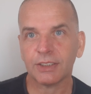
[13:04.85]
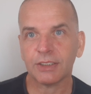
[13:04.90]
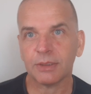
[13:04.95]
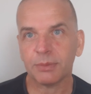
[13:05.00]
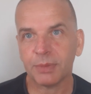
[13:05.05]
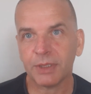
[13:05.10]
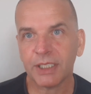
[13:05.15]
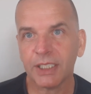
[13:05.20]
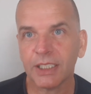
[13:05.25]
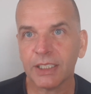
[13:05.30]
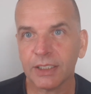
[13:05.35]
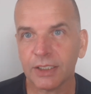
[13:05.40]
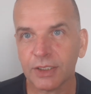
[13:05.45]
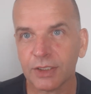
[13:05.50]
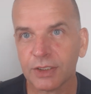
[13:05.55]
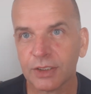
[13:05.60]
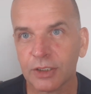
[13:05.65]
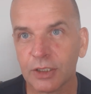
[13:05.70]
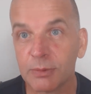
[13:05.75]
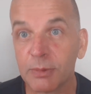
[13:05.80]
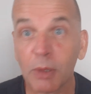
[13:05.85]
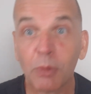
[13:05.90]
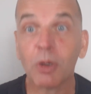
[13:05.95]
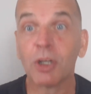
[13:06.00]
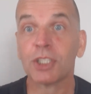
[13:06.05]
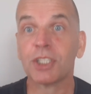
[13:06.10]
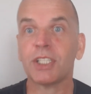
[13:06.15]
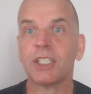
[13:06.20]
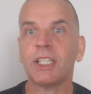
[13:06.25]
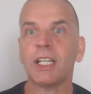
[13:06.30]
to beginners, or a
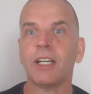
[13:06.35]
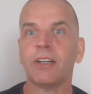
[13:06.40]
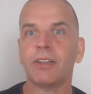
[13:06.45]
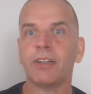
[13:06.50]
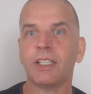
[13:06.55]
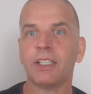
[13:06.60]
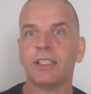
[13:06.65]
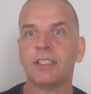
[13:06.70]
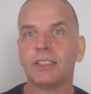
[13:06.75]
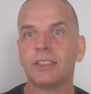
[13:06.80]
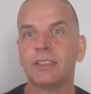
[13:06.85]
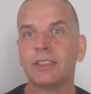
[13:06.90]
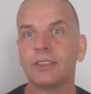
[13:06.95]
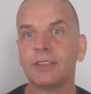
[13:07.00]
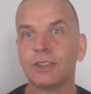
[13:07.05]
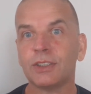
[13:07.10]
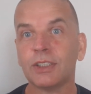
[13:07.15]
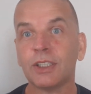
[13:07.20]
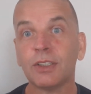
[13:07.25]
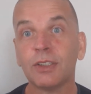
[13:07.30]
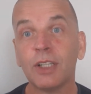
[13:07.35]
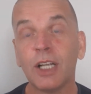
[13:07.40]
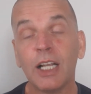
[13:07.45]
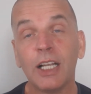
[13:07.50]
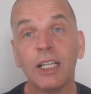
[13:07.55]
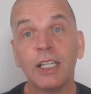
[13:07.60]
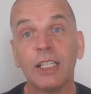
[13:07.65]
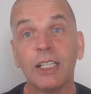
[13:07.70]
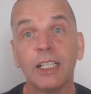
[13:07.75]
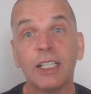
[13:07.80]
mawashigeri, you know,
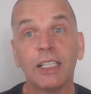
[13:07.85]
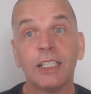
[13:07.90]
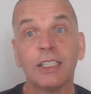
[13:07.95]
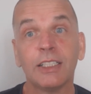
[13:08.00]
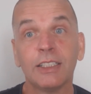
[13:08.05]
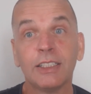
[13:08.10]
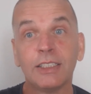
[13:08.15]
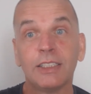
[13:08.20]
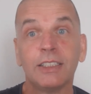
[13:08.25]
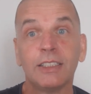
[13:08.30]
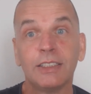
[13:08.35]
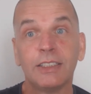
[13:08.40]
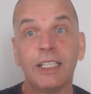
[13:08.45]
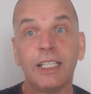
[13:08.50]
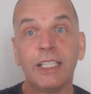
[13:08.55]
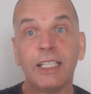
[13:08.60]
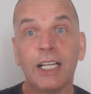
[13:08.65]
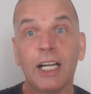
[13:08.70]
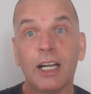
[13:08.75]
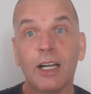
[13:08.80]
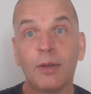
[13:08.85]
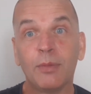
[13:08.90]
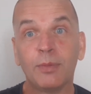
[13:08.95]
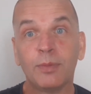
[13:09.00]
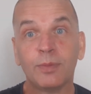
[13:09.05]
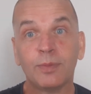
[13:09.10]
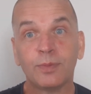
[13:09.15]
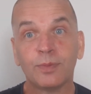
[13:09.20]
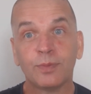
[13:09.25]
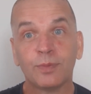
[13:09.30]
knee
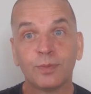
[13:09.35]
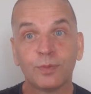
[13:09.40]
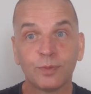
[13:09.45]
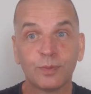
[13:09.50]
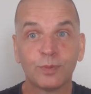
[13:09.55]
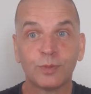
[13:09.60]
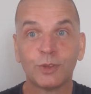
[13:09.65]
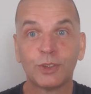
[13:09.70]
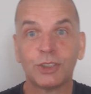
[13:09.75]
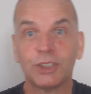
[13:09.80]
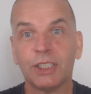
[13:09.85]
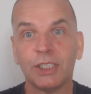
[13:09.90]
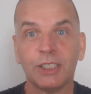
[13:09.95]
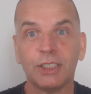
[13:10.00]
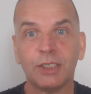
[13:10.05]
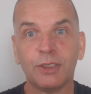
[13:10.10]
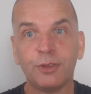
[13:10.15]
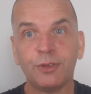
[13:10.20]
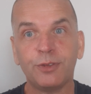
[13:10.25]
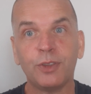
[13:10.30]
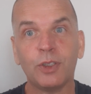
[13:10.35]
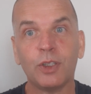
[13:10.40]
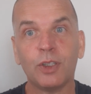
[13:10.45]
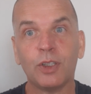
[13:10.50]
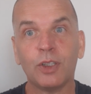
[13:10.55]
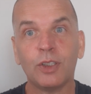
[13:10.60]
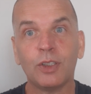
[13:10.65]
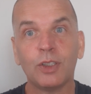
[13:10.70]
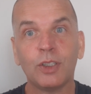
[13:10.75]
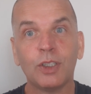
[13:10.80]
up, turn the foot,
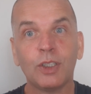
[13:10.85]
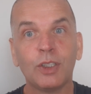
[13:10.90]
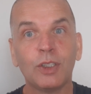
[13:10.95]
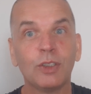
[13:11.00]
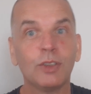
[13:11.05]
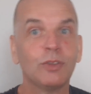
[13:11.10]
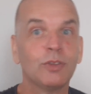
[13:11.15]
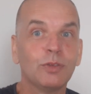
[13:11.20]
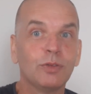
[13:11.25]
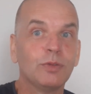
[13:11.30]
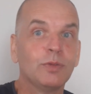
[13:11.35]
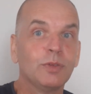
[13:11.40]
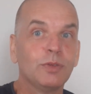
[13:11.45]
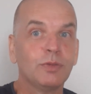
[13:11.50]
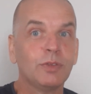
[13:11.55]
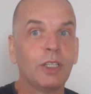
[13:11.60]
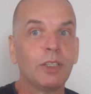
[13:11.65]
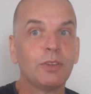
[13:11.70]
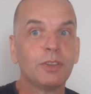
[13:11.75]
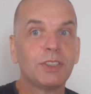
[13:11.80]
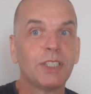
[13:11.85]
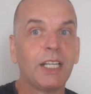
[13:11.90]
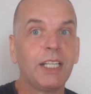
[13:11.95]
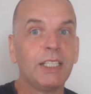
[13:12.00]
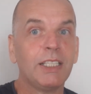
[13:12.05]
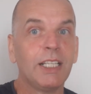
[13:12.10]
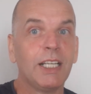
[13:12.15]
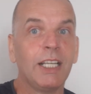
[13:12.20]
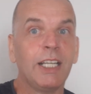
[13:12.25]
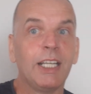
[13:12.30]
rotate
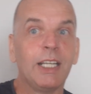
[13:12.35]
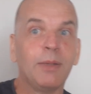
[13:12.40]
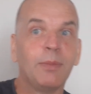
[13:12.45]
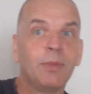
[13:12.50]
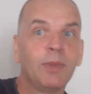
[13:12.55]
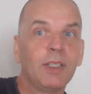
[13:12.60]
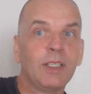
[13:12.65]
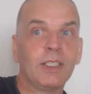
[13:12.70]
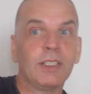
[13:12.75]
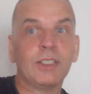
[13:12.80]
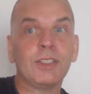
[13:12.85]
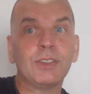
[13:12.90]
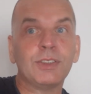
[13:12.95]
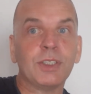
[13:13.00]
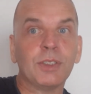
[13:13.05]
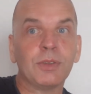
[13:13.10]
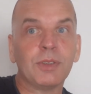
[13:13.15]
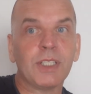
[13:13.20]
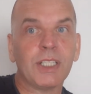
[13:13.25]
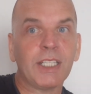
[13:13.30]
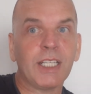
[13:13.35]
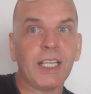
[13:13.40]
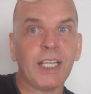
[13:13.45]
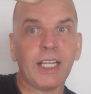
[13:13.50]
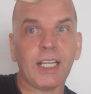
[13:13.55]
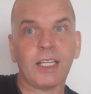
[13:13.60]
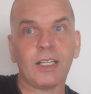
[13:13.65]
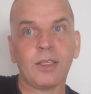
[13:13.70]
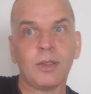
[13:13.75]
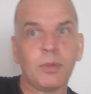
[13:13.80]
the hip, do the
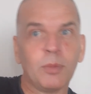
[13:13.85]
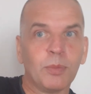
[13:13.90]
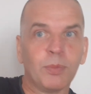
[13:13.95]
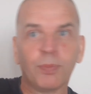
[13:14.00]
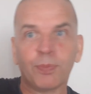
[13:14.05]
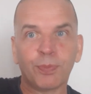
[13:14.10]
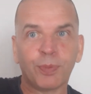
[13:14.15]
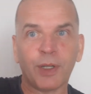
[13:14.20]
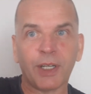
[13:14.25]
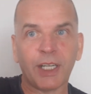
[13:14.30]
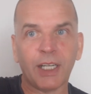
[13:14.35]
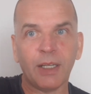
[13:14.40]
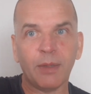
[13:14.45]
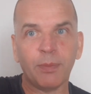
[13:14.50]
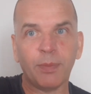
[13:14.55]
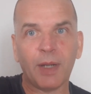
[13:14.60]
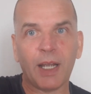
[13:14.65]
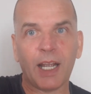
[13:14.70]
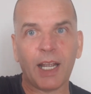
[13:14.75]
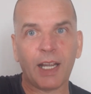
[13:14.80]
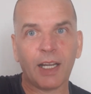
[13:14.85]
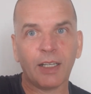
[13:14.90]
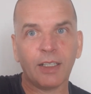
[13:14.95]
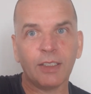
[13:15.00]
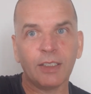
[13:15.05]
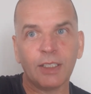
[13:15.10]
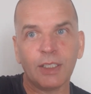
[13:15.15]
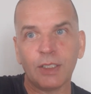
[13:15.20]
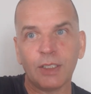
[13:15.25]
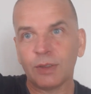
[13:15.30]
kick, bring it back,
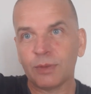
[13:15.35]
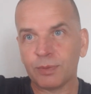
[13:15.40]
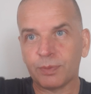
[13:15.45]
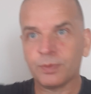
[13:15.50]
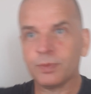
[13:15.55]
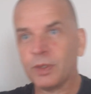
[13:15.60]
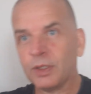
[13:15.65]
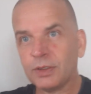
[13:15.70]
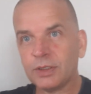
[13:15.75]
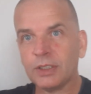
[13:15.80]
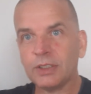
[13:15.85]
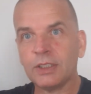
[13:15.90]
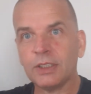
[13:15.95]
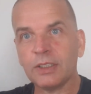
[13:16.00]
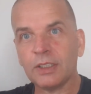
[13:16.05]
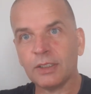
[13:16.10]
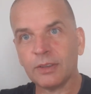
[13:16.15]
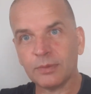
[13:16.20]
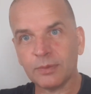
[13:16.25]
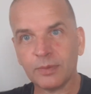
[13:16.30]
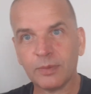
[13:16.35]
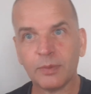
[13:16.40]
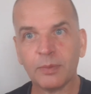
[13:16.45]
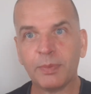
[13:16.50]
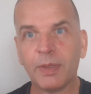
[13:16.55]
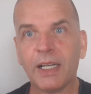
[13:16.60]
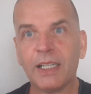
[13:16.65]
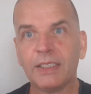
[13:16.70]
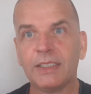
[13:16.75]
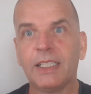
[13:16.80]

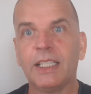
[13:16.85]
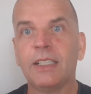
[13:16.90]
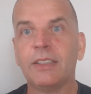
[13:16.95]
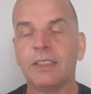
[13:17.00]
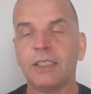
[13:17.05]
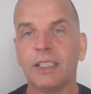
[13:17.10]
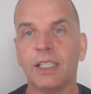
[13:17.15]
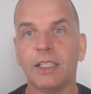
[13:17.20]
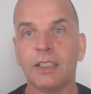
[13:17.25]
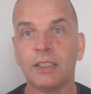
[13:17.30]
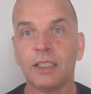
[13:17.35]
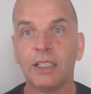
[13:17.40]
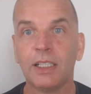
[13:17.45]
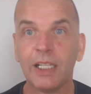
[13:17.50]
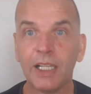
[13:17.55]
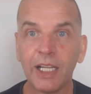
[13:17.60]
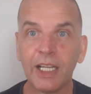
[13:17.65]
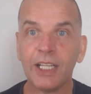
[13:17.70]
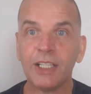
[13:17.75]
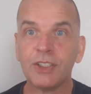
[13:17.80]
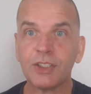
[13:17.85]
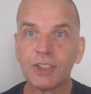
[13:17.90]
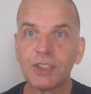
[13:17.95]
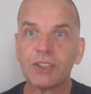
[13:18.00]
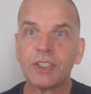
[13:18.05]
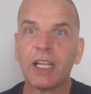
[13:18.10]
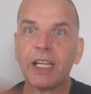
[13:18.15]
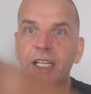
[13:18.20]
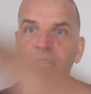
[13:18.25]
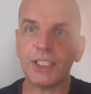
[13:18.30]
back down again, in
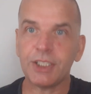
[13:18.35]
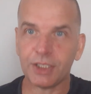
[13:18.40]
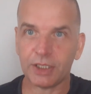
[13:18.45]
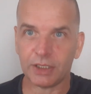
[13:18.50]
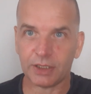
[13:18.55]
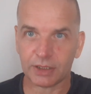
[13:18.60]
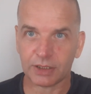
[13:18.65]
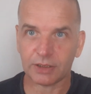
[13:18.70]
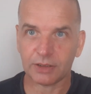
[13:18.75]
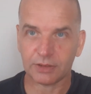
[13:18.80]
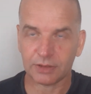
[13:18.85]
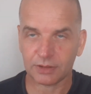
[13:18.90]
stages.